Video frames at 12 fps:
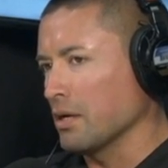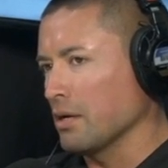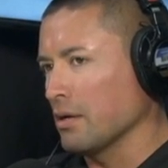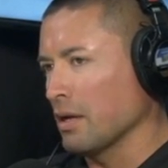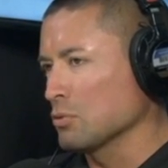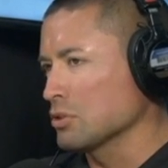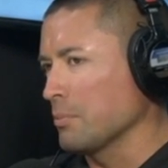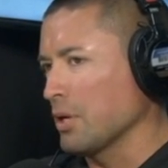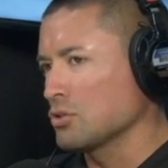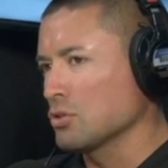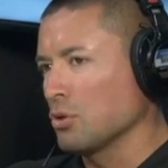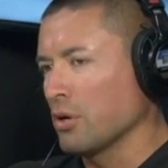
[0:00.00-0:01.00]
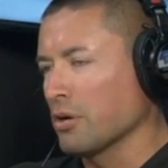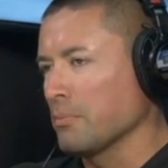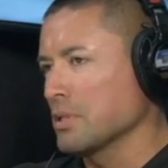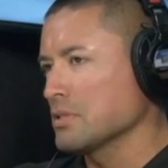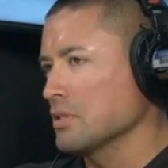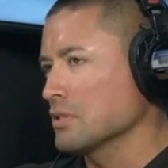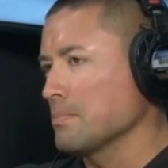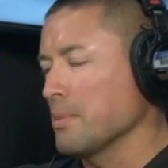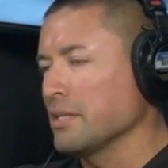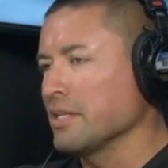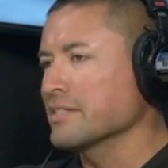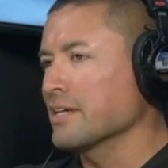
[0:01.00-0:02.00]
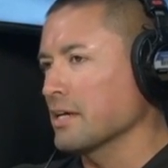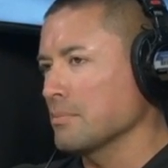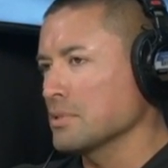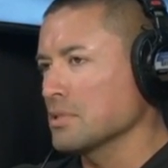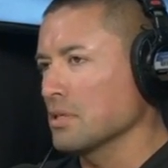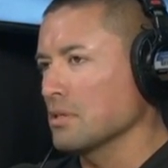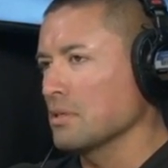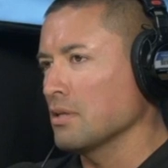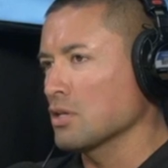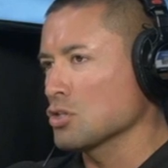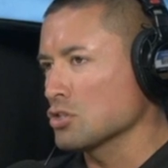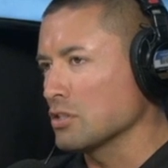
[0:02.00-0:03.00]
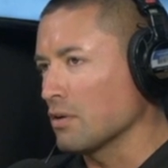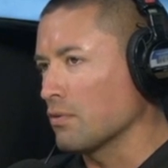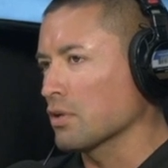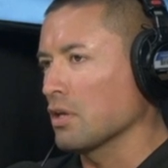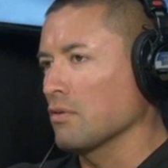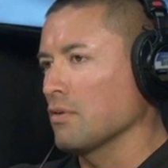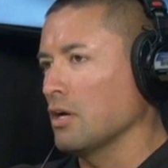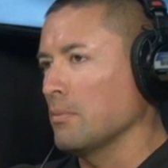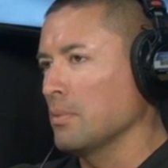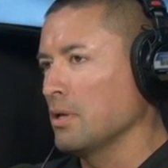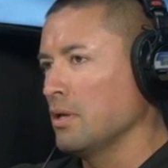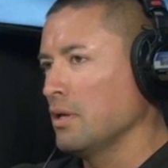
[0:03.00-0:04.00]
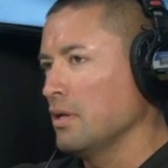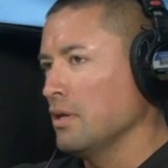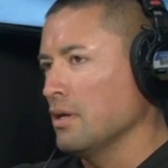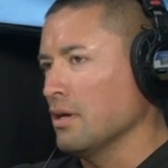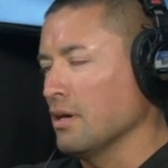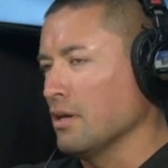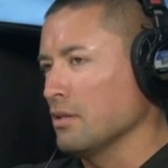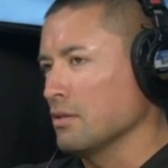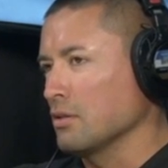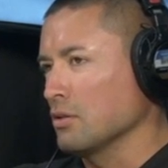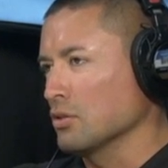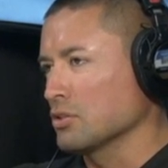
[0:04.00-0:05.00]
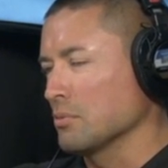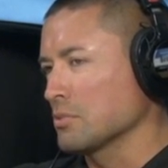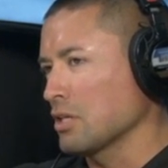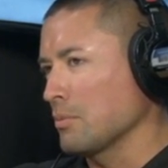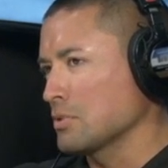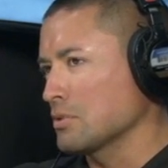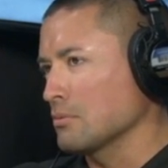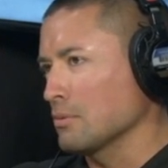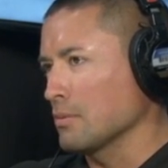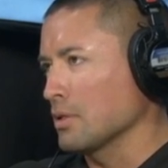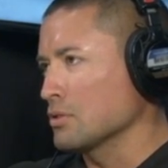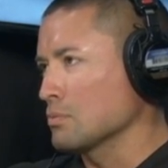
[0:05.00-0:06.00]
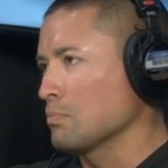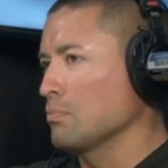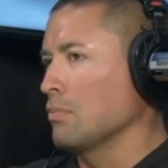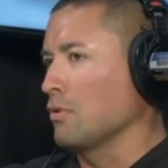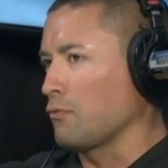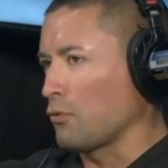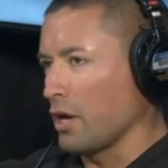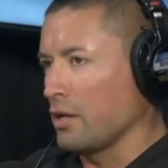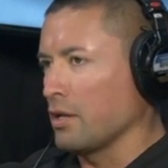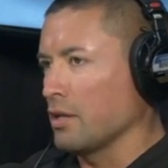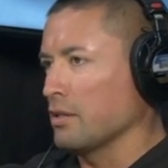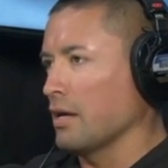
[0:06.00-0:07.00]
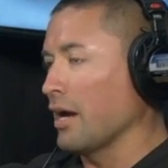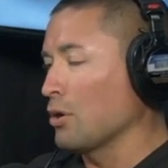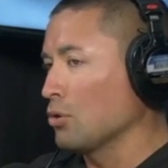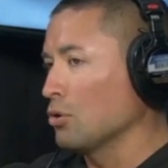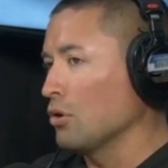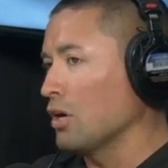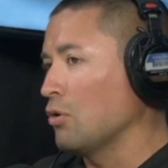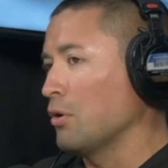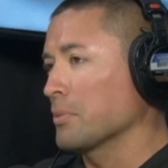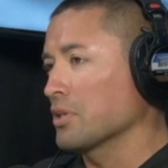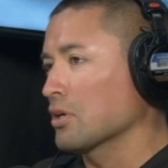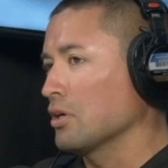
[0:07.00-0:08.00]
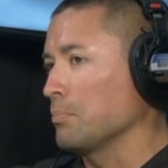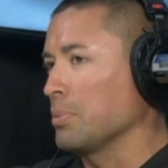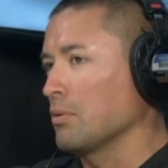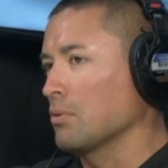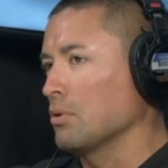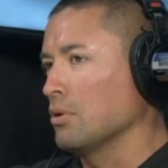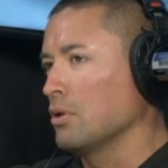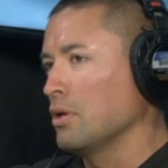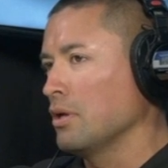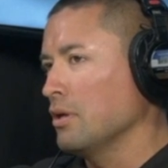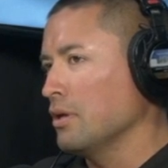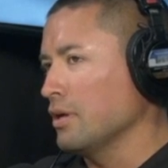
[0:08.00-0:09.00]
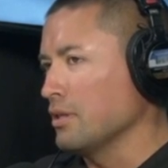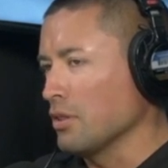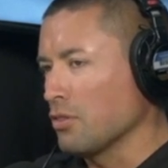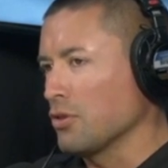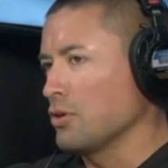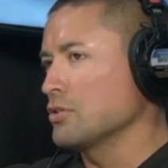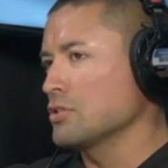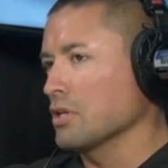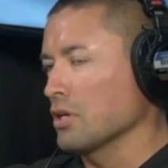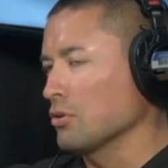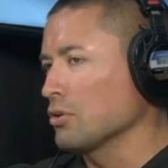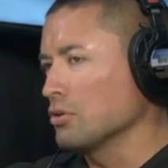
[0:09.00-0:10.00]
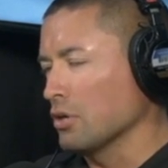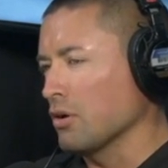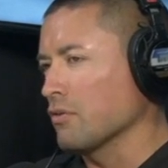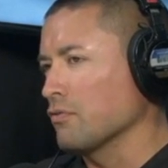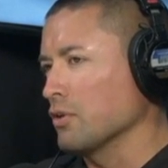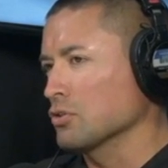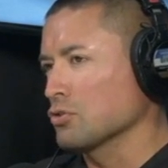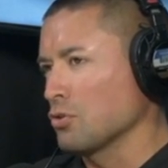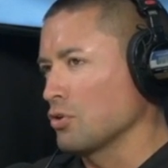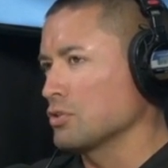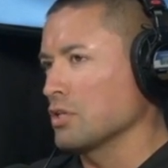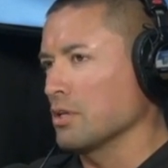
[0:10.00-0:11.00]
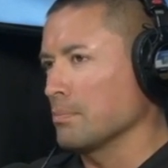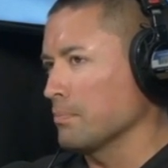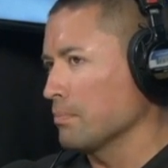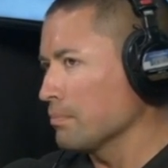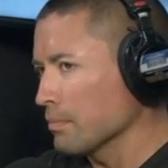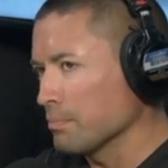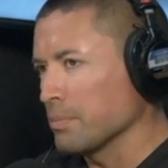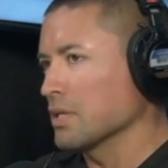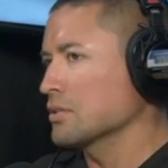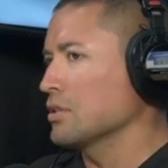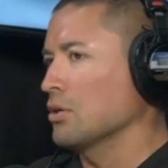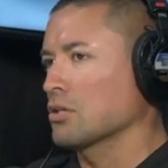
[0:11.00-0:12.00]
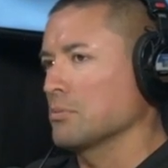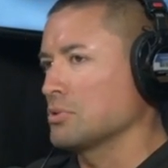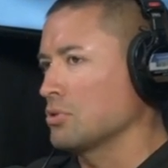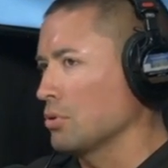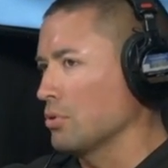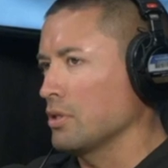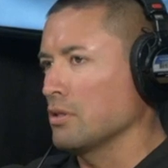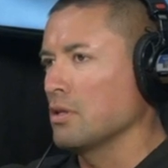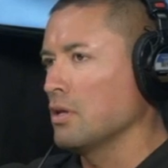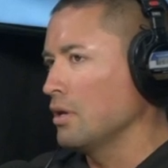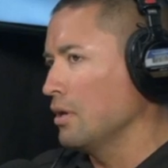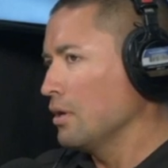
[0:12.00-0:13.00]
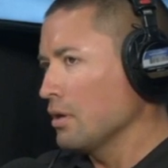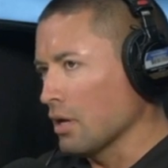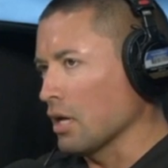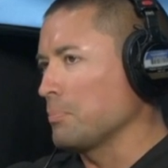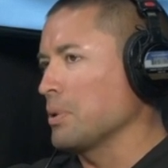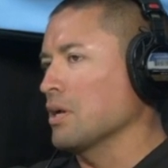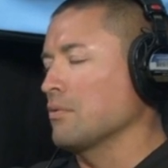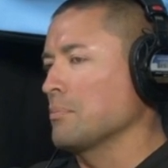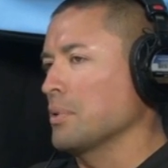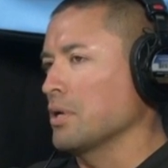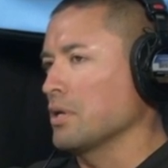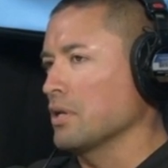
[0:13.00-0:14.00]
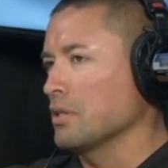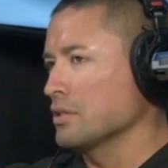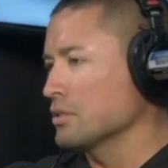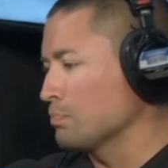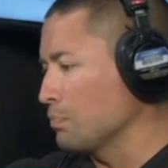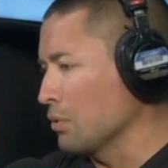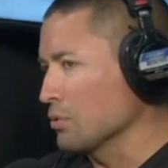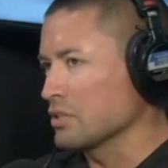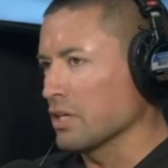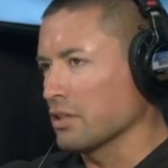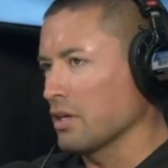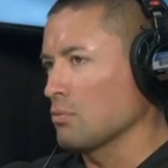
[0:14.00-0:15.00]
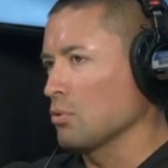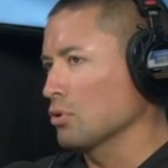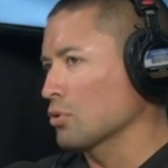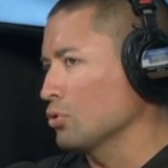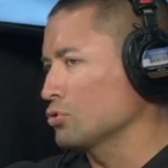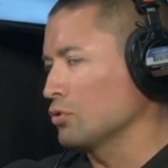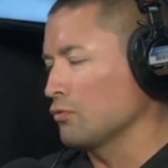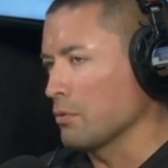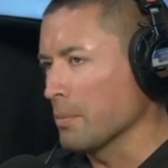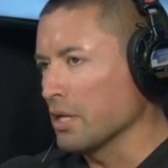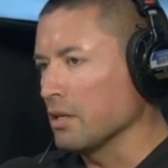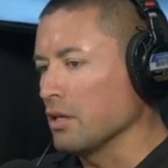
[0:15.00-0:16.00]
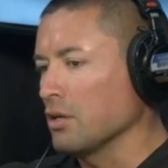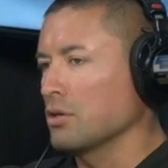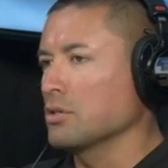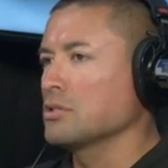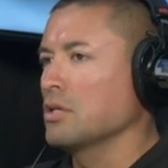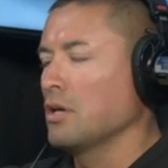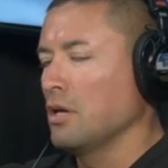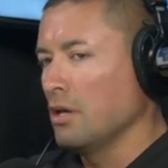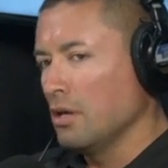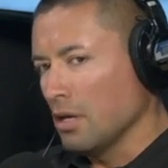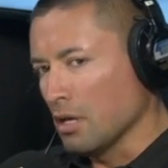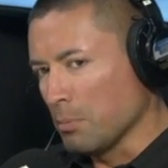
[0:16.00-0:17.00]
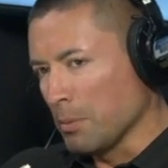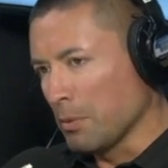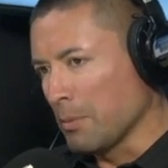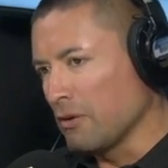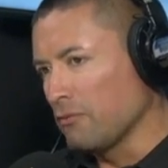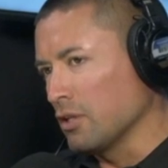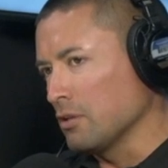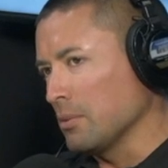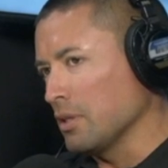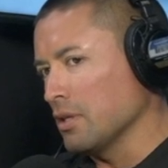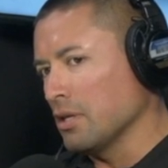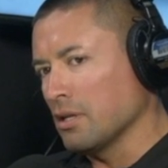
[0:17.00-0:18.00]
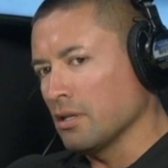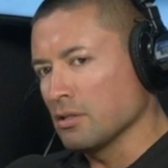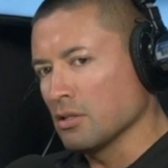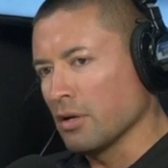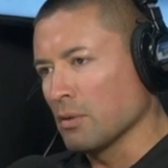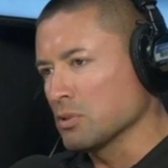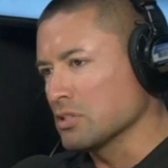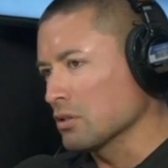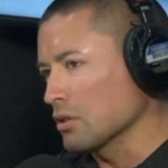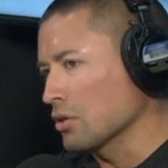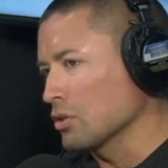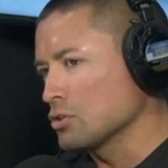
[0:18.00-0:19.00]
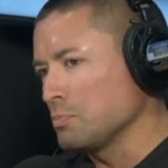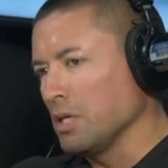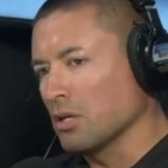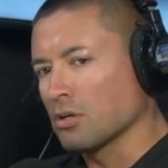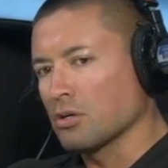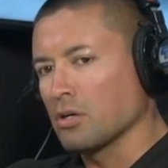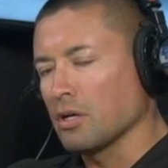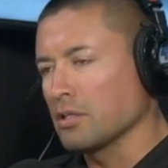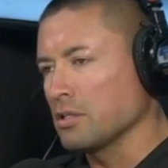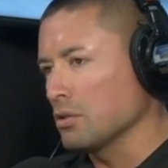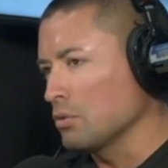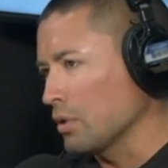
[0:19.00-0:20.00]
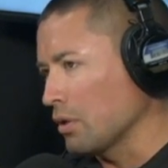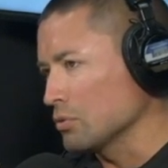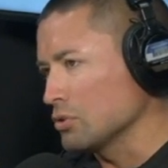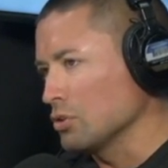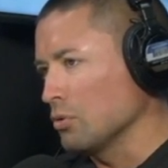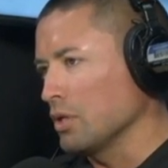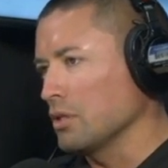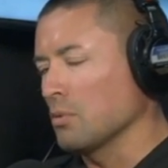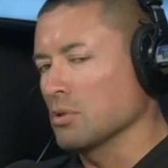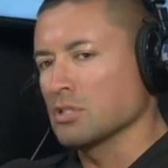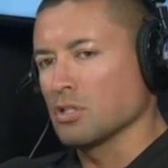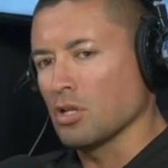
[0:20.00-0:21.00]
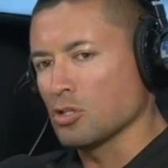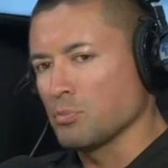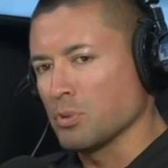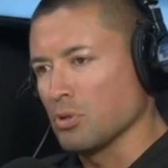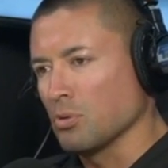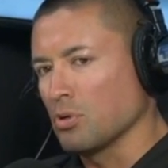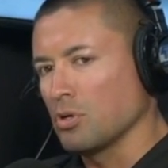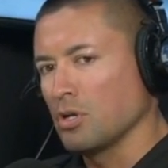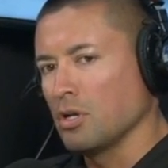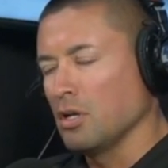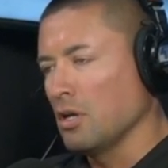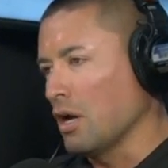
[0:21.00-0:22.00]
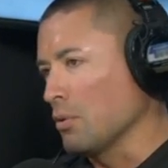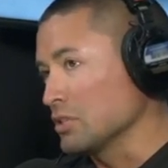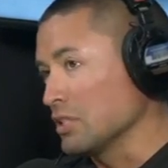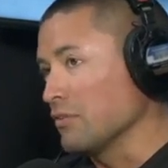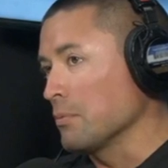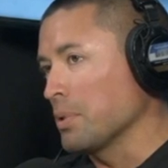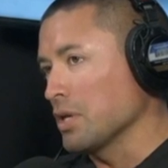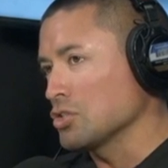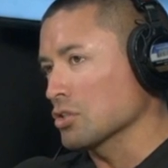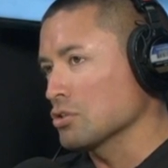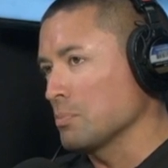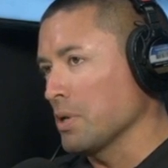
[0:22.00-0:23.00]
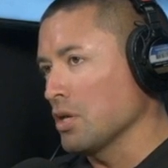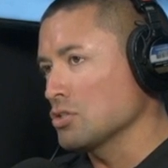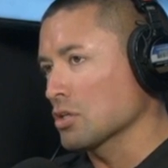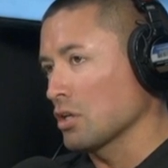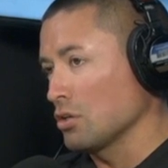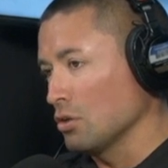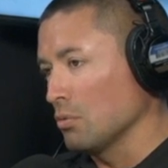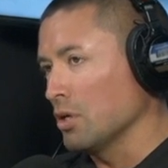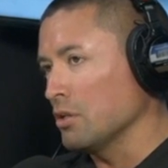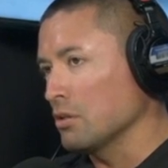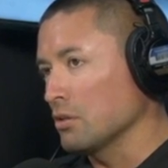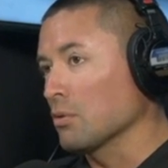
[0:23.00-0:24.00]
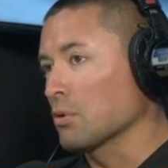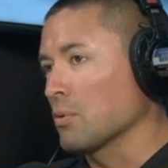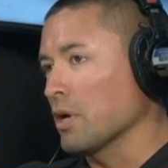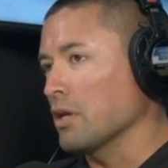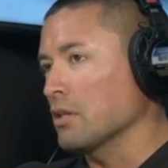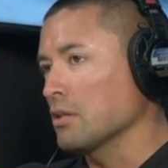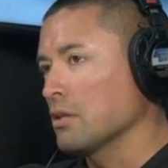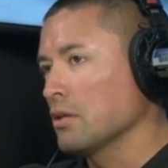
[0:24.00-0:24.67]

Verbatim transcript: Uh, I was about to go out of business many times, and I just never gave up and you know, sometimes it's a Friday and I don't know how I'm gonna cut payroll. And then Thursday, I know you know how it feels. Thursday, big sale comes through and I pay everybody, and it's it was like that roller coaster for many years. And people made fun of me that you know I wasn't a good speaker, I didn't know what I was doing, I wasn't an entrepreneur, I was living paycheck to paycheck. And you know what? They were right.